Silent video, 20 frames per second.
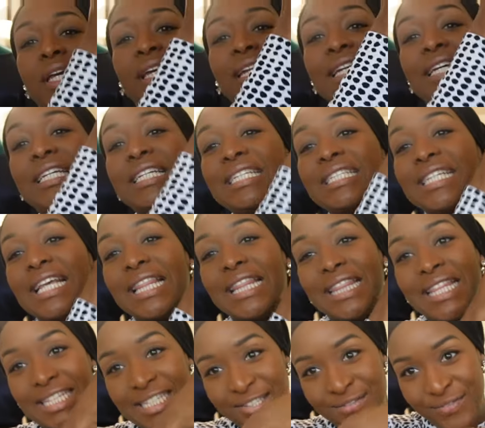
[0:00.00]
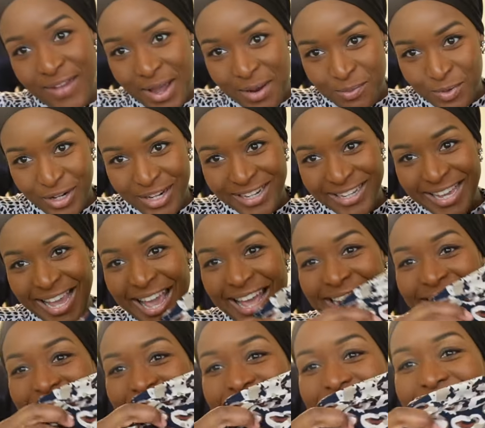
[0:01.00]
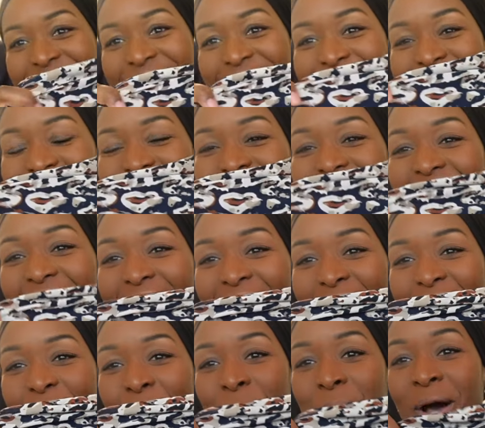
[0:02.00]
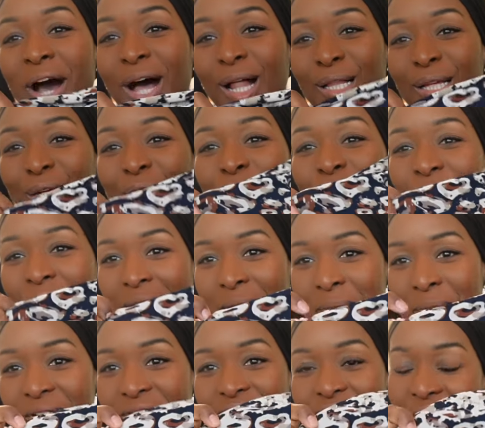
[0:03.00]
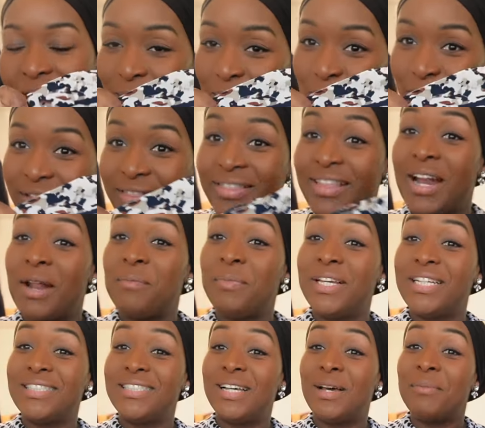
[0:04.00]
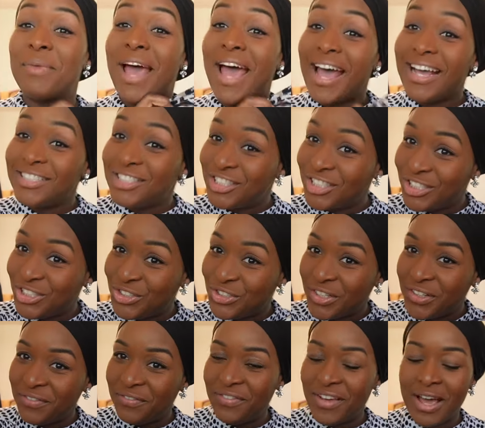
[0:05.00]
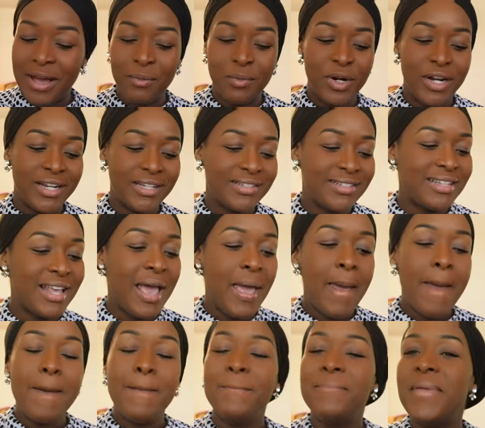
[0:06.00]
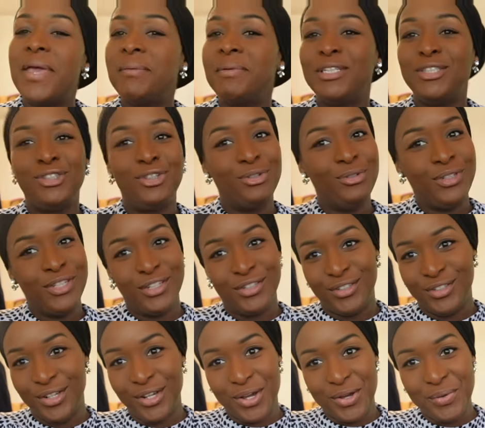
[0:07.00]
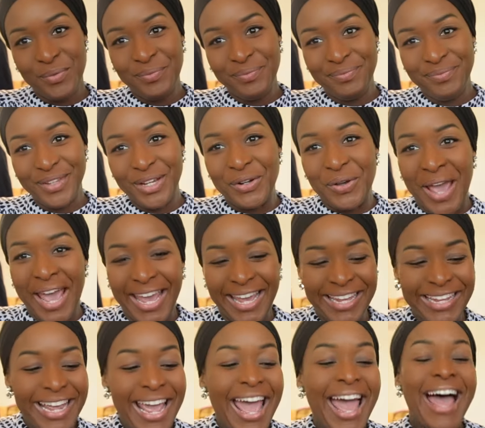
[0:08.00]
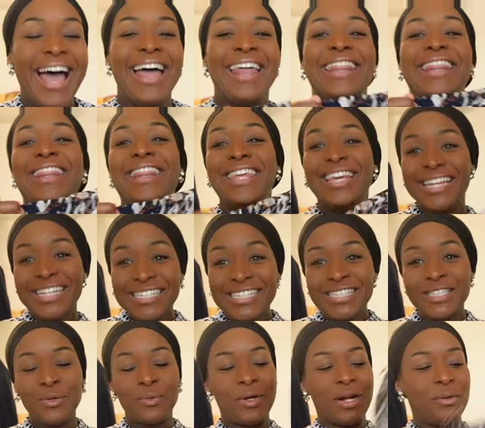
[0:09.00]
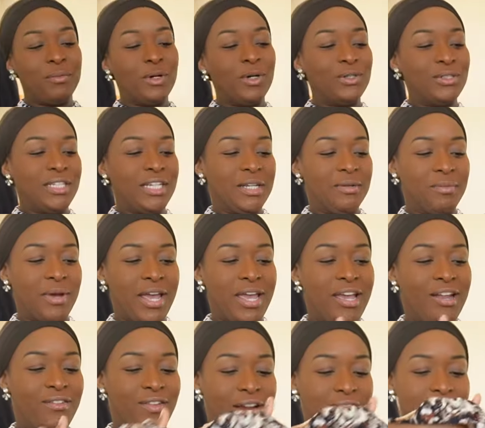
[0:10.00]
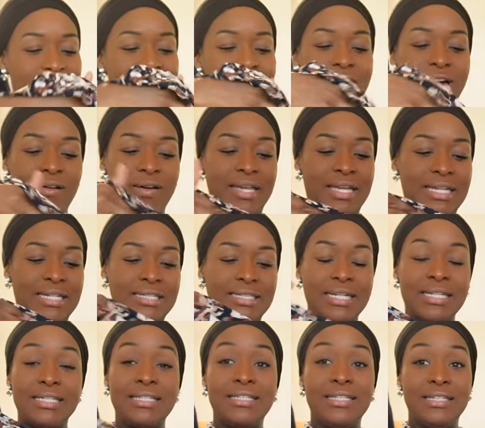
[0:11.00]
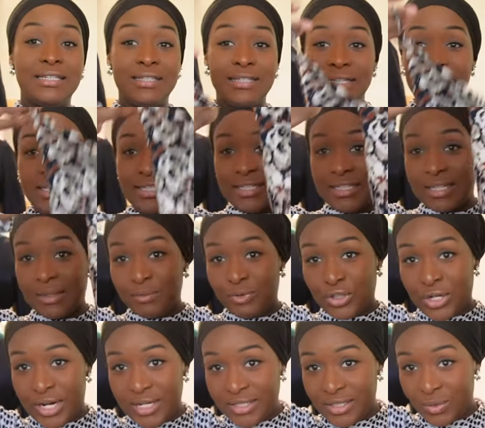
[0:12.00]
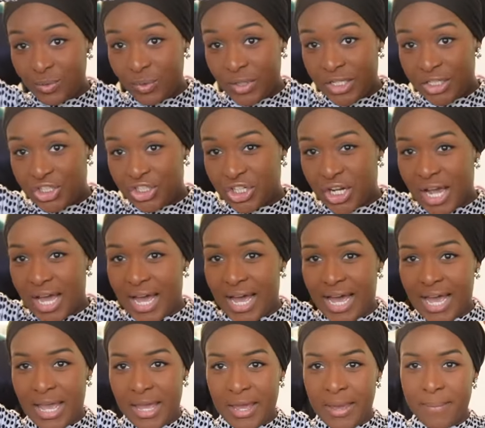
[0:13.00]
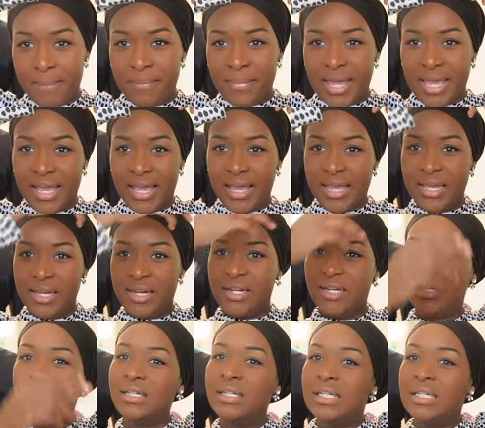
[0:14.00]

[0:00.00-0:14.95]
It is this fabric and it is a poly crepe fabric that I picked up at G Street Fabrics maybe 2 years ago. Okay. This, what I'm holding in my hand right now, is a Sicily slip dress, which I made